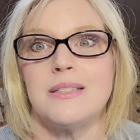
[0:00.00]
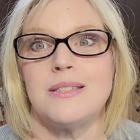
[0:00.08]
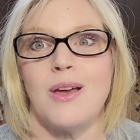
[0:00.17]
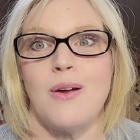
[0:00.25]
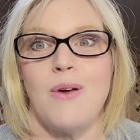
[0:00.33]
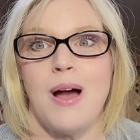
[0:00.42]

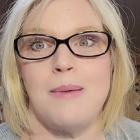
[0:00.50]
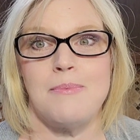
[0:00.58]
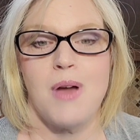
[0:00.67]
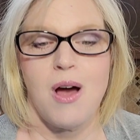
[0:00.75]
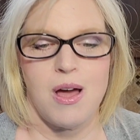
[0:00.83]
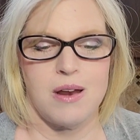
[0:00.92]
So
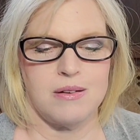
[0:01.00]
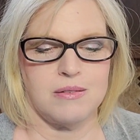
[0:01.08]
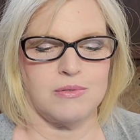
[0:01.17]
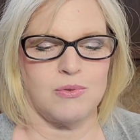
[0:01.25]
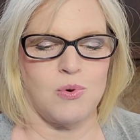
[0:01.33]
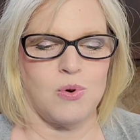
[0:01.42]
I'm not
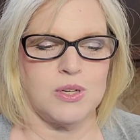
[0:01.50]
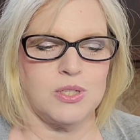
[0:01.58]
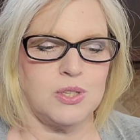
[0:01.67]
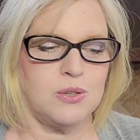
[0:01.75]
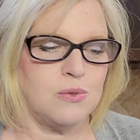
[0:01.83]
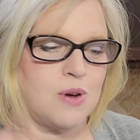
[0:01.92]

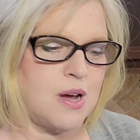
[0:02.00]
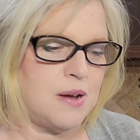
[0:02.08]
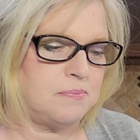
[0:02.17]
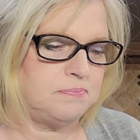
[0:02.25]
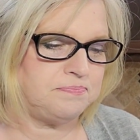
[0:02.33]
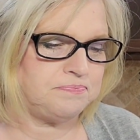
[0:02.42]
going to,
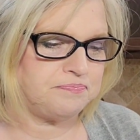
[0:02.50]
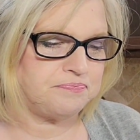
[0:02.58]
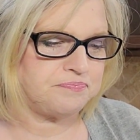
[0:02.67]
um,